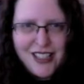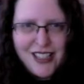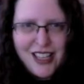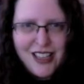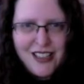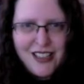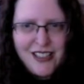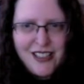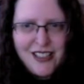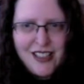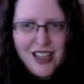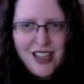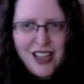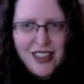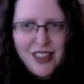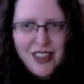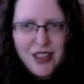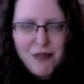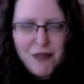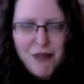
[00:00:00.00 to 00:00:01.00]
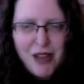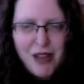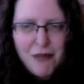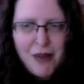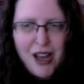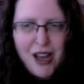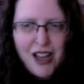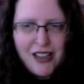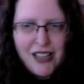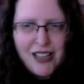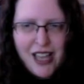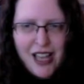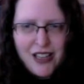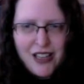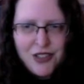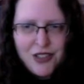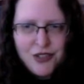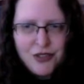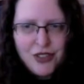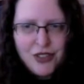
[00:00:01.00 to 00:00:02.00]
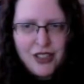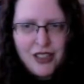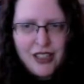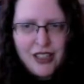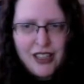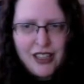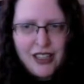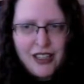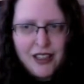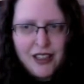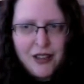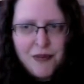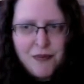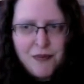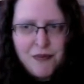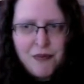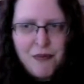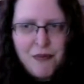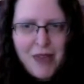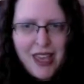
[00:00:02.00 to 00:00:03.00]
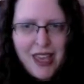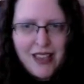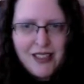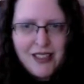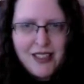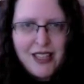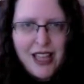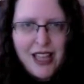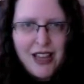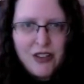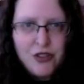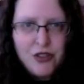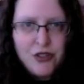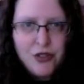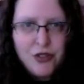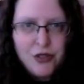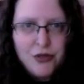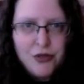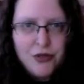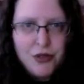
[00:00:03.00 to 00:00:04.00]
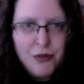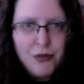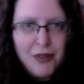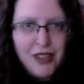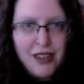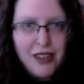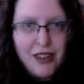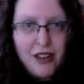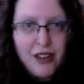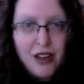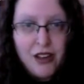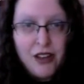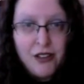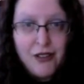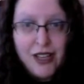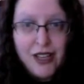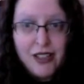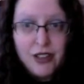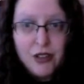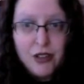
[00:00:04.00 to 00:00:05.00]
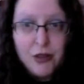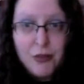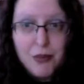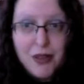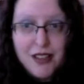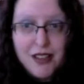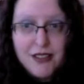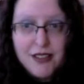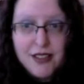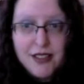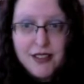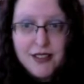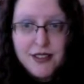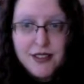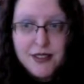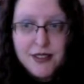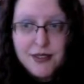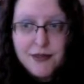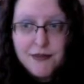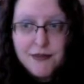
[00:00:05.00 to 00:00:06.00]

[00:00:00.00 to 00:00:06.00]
and I think my podcast really makes that true for me on a regular basis.